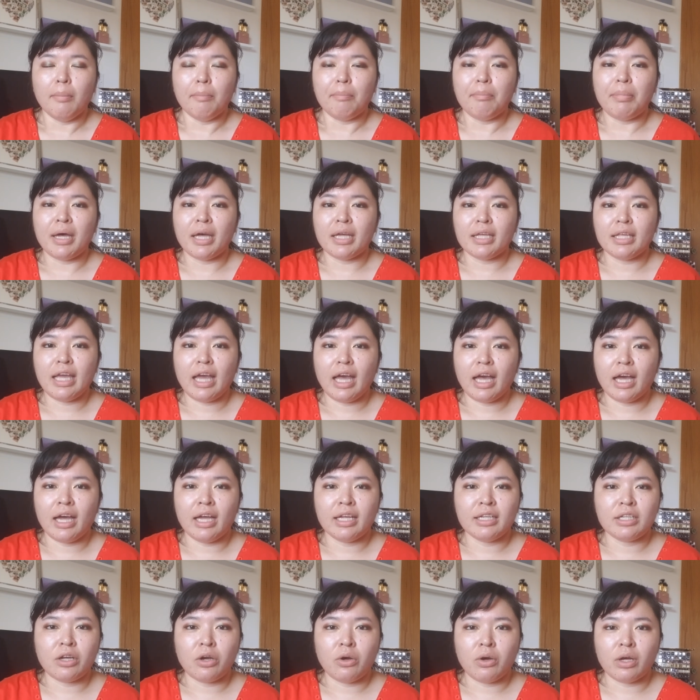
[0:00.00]
But yeah,
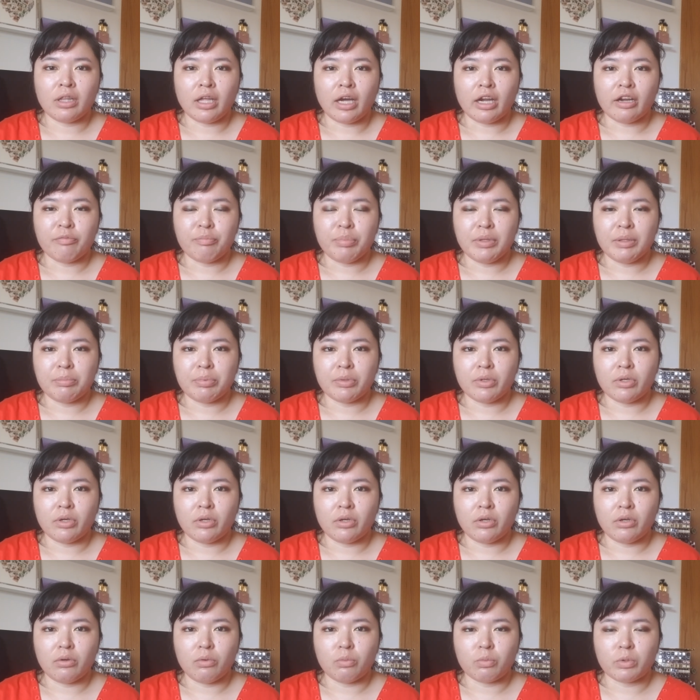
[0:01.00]
I know a lot of
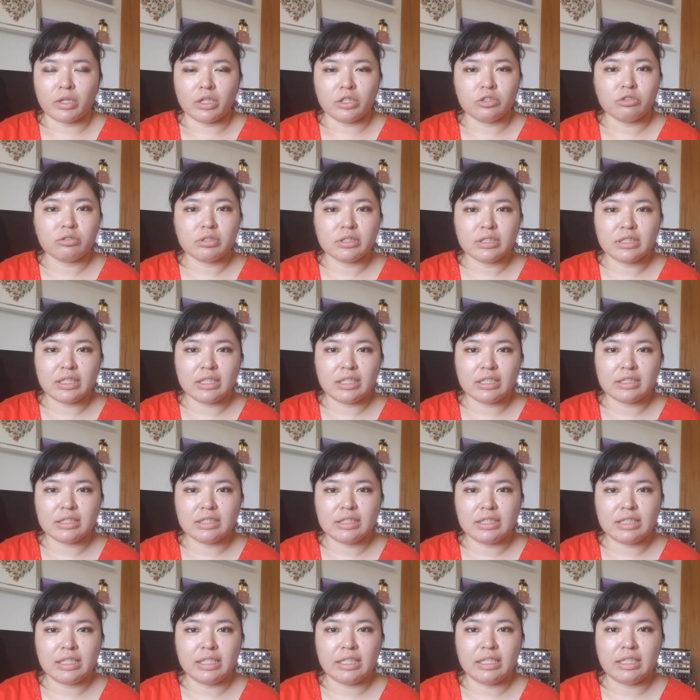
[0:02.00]
people were interested in
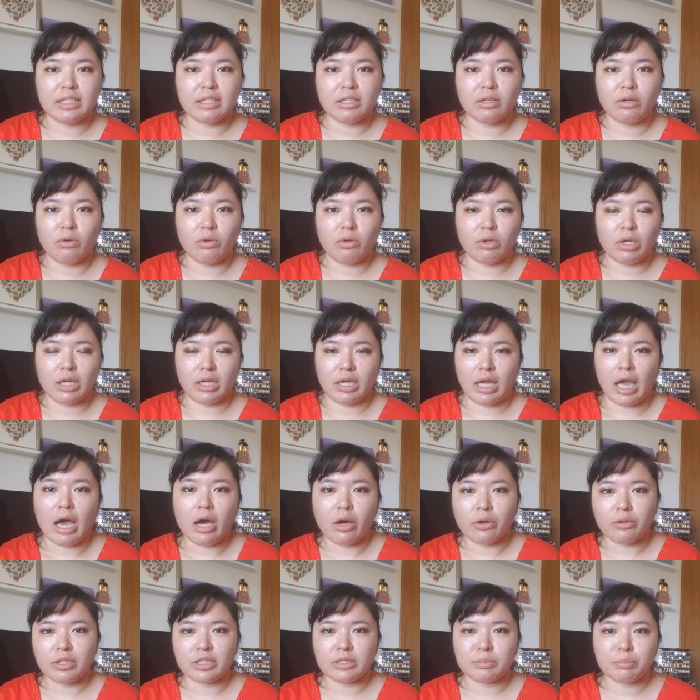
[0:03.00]
seeing
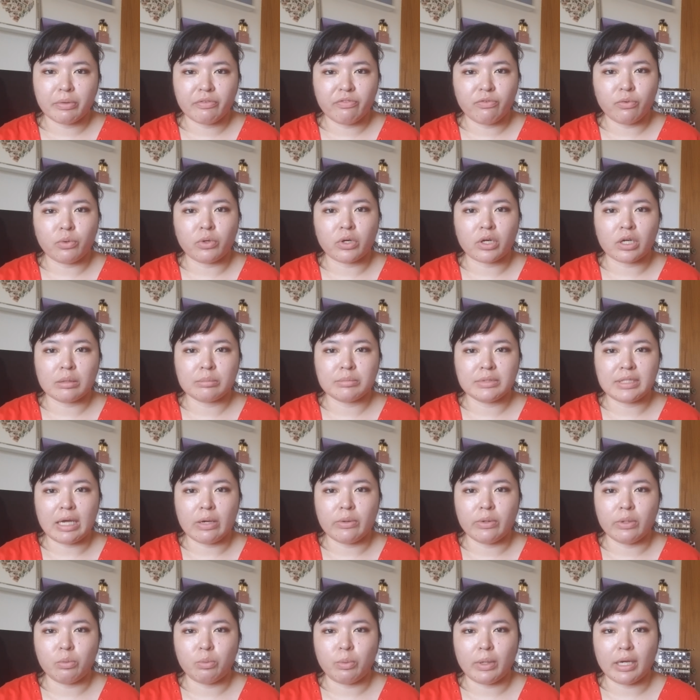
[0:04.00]
how this performs,
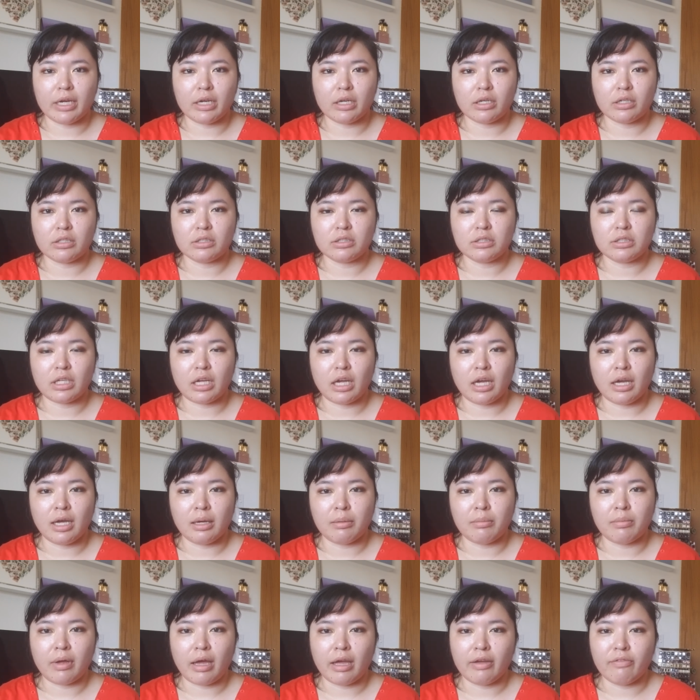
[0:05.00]
how it wears.
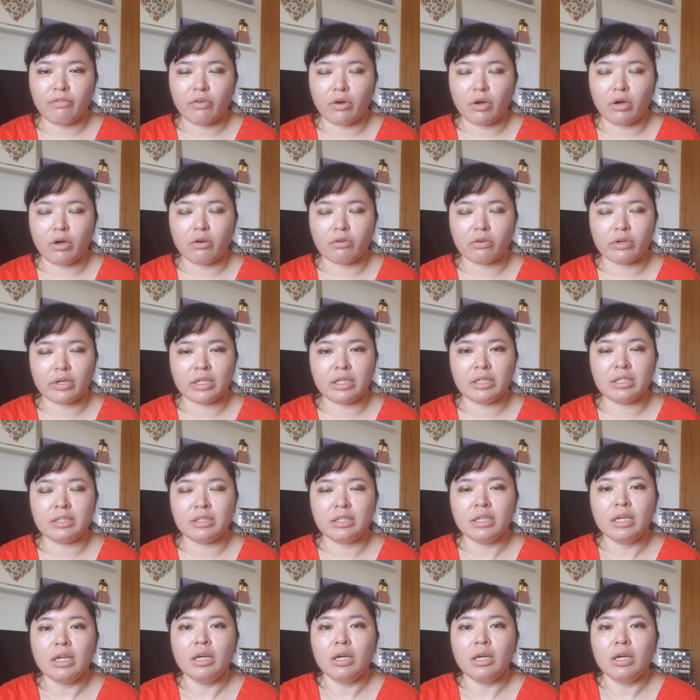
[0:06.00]
Um, I've already